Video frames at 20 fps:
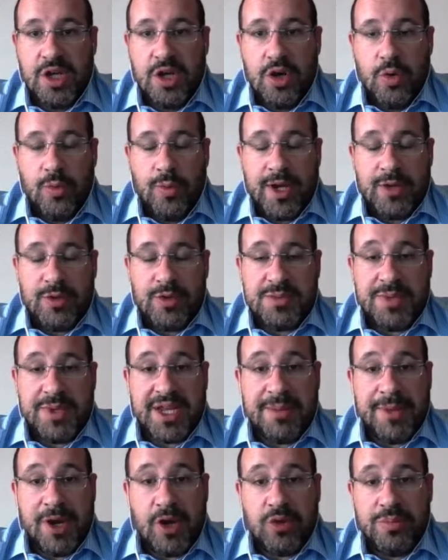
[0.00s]
When we speak
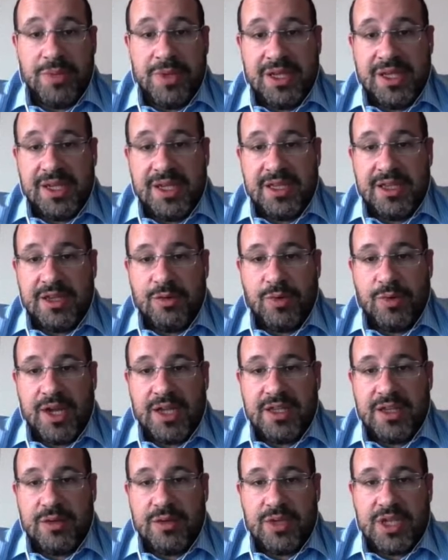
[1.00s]
about building
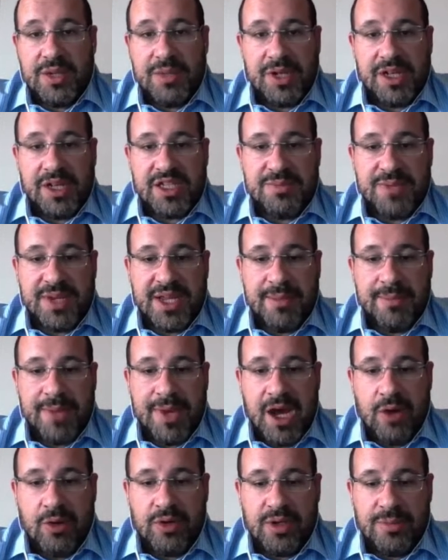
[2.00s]
integrated, we typically speak
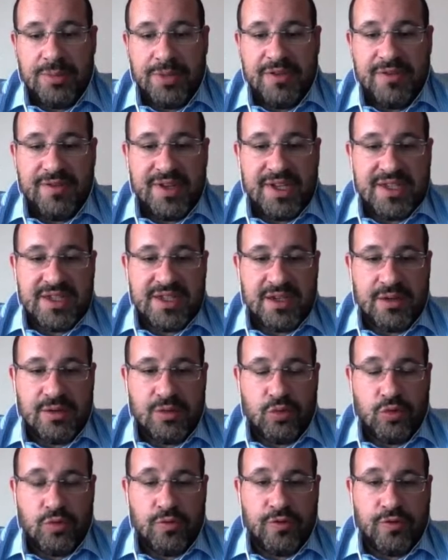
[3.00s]
about PVs in
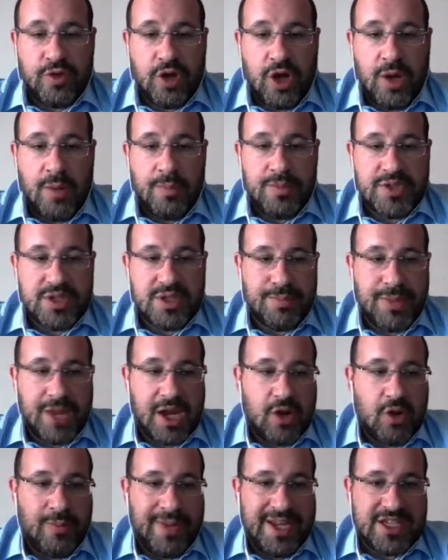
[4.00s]
rooftops,
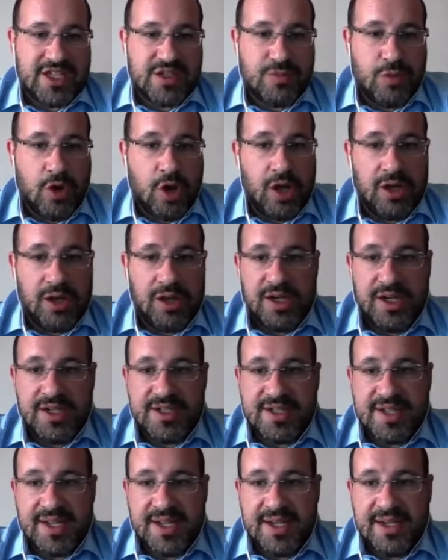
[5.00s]
biomass
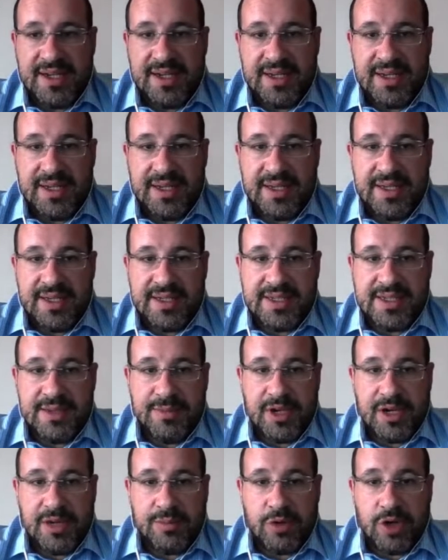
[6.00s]
boilers, and
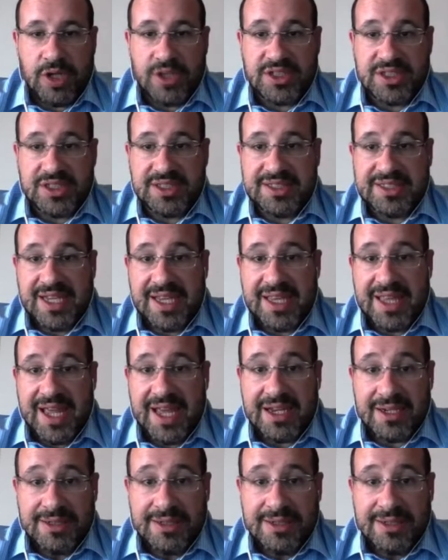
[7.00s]
similar projects like that.